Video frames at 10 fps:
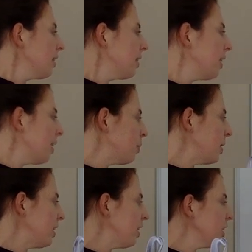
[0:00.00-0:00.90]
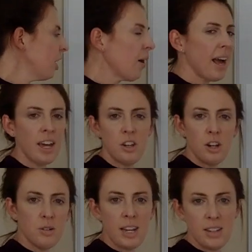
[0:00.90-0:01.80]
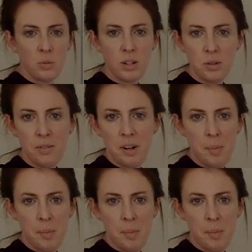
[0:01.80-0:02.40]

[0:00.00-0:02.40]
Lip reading: A year ago, I had no taste whatsoever